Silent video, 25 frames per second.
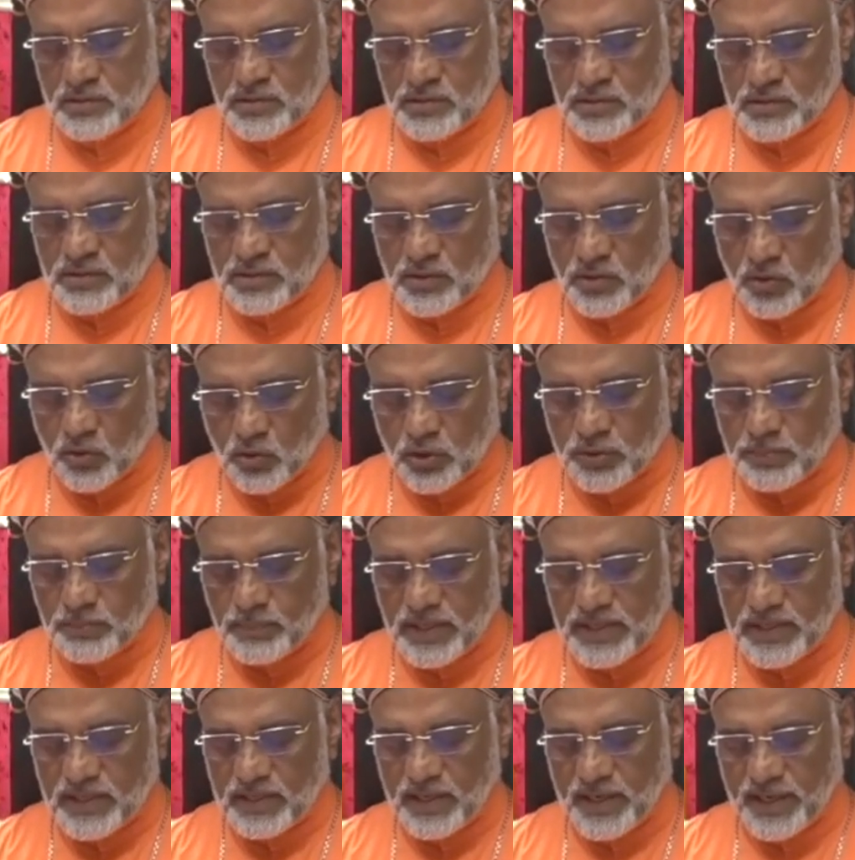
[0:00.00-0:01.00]
Good many
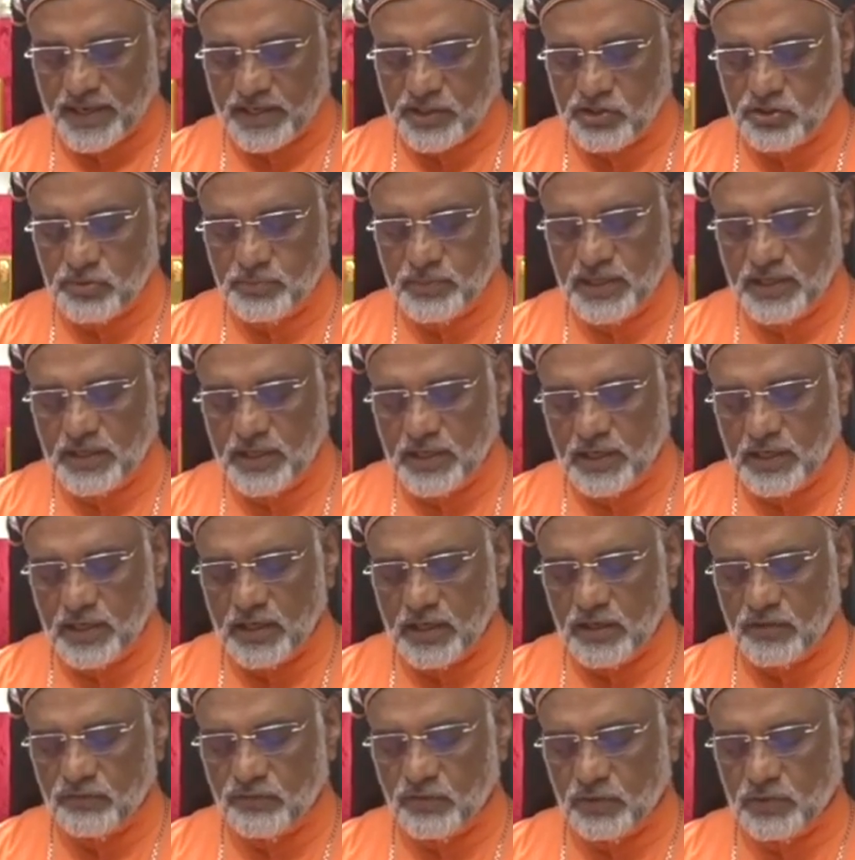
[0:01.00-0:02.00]
like to be healed
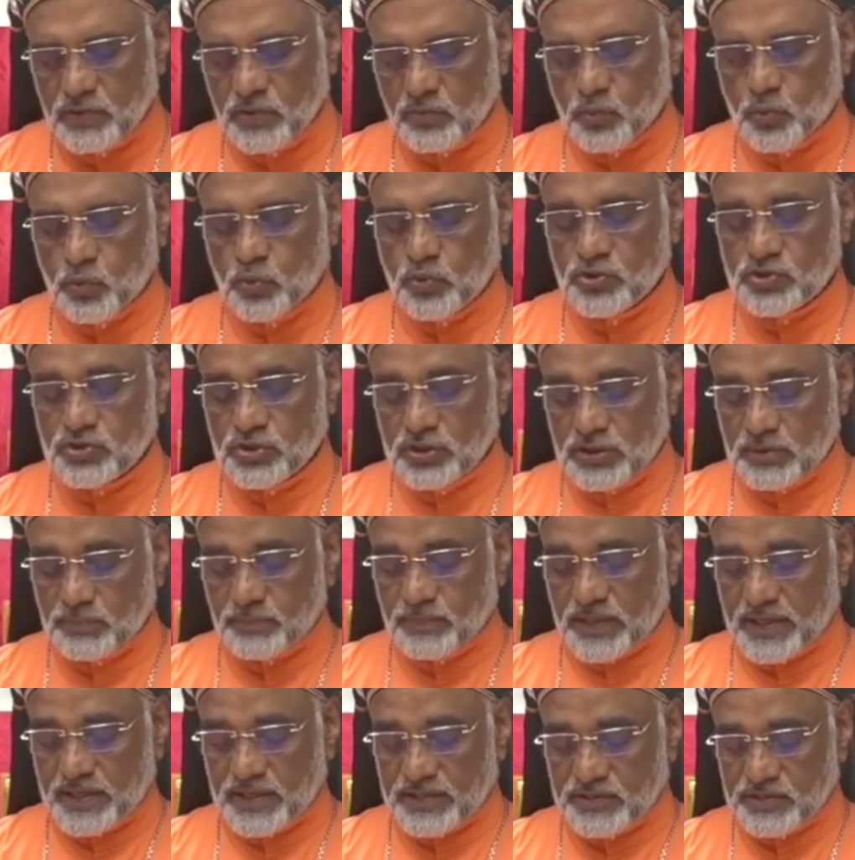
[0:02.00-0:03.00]
from the wounds of the
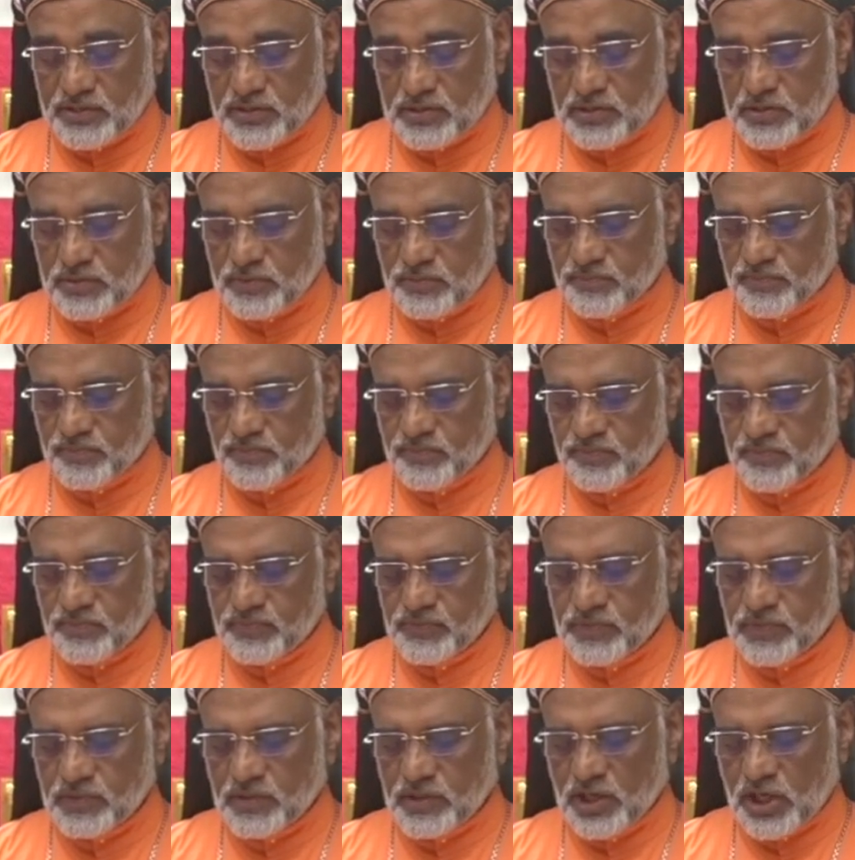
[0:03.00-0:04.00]
past,
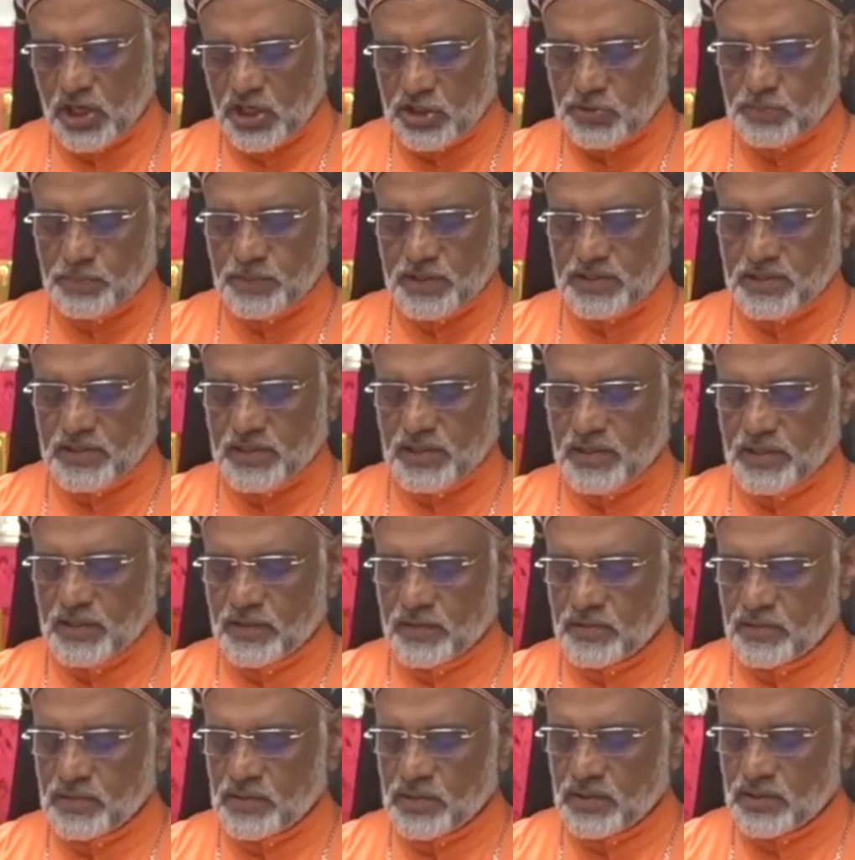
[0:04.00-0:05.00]
especially
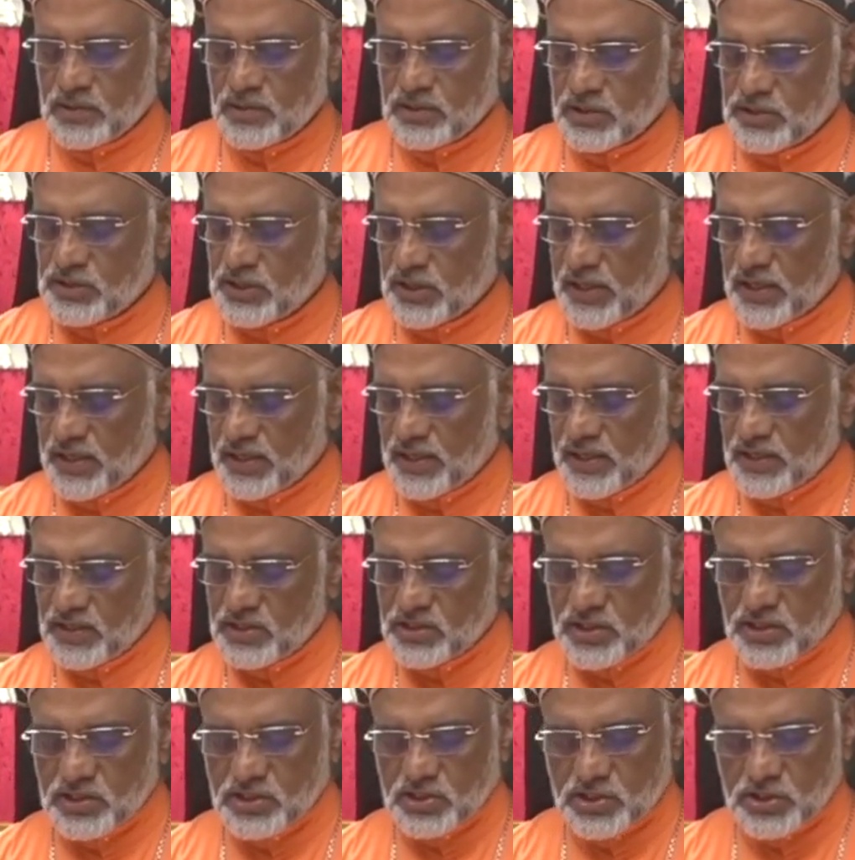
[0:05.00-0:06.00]
the
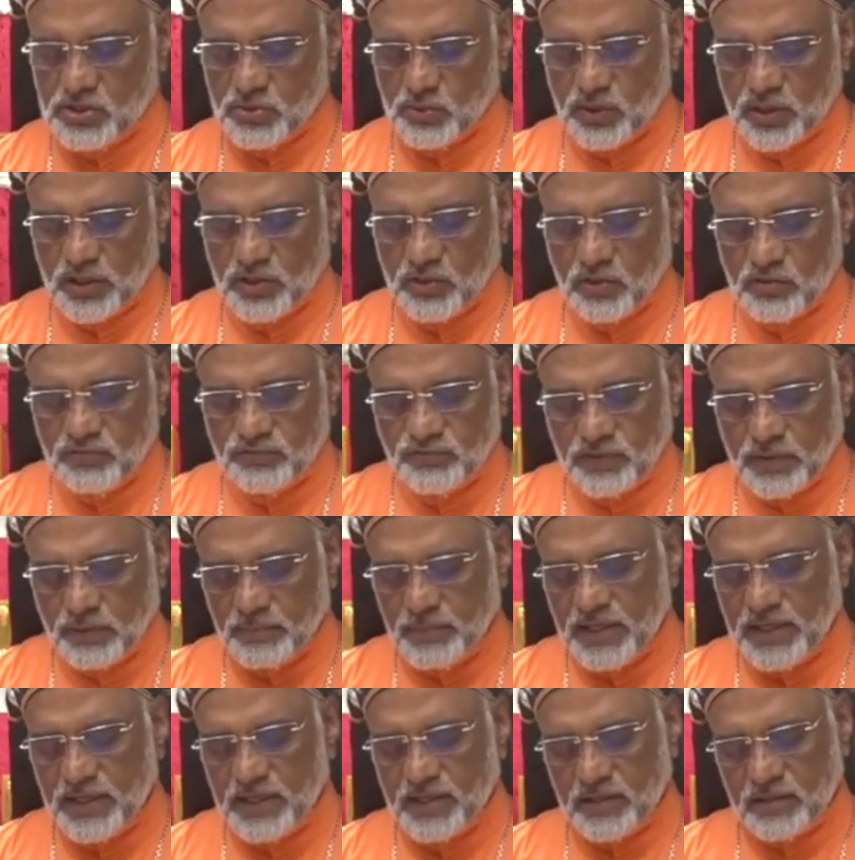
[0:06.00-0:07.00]
generations who are not
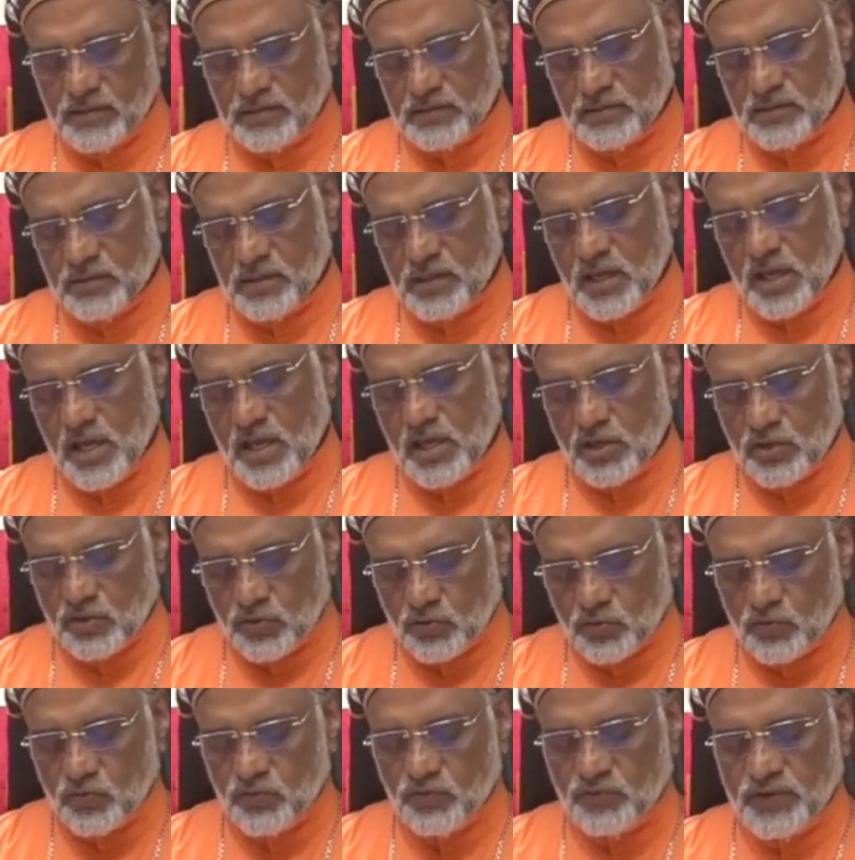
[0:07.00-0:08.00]
familiar
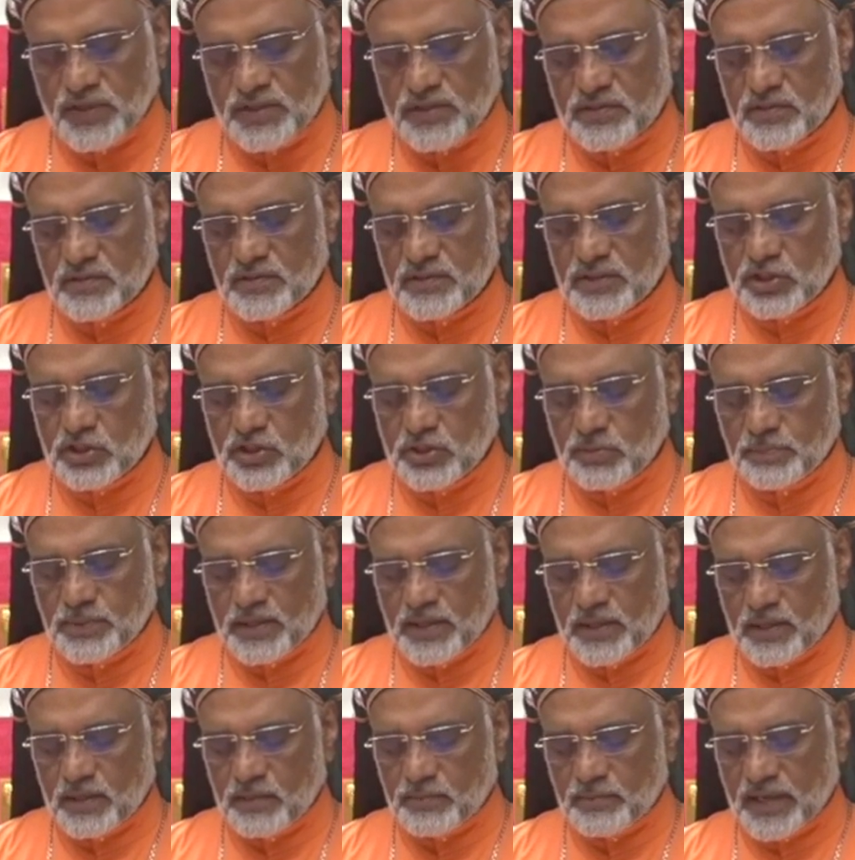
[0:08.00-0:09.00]
with the typical
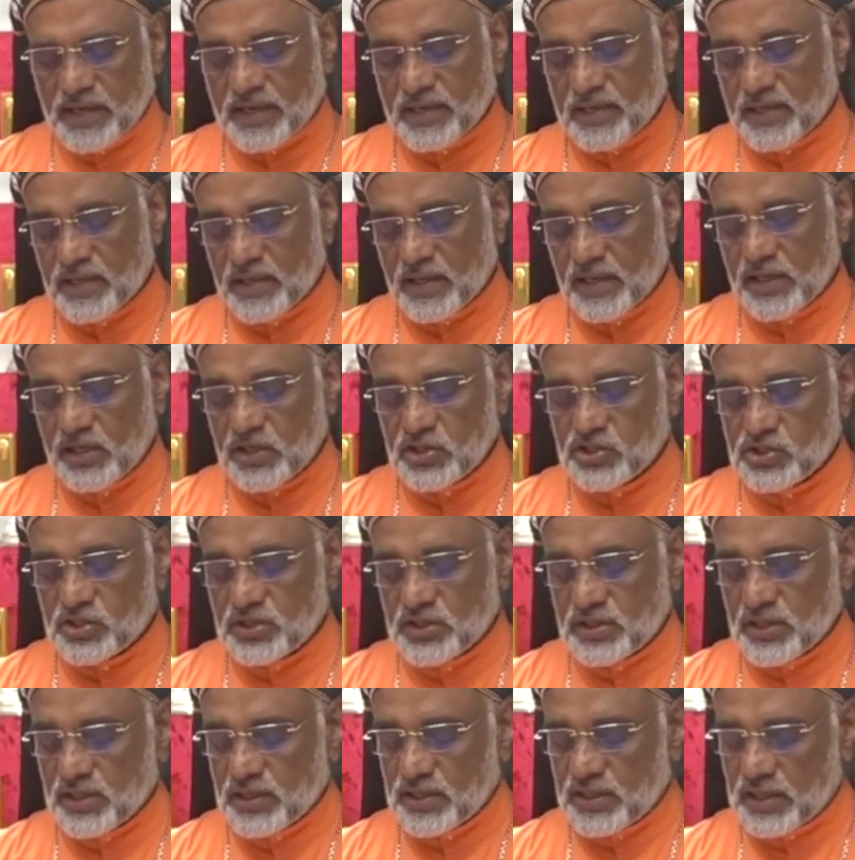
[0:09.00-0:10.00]
Malangara history
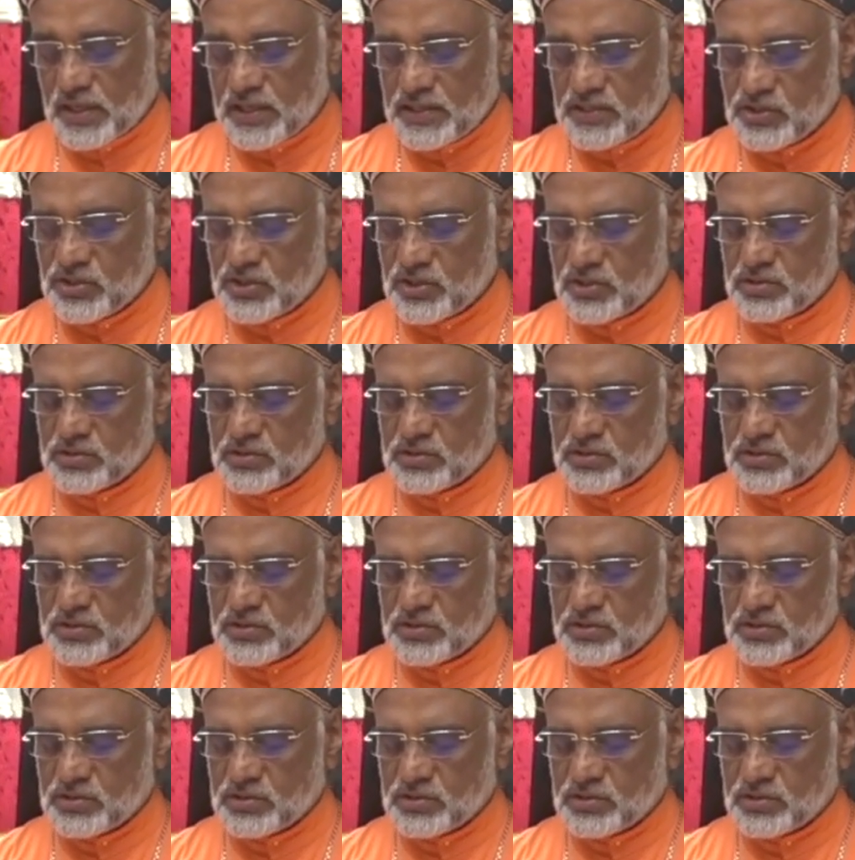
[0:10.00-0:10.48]
and culture.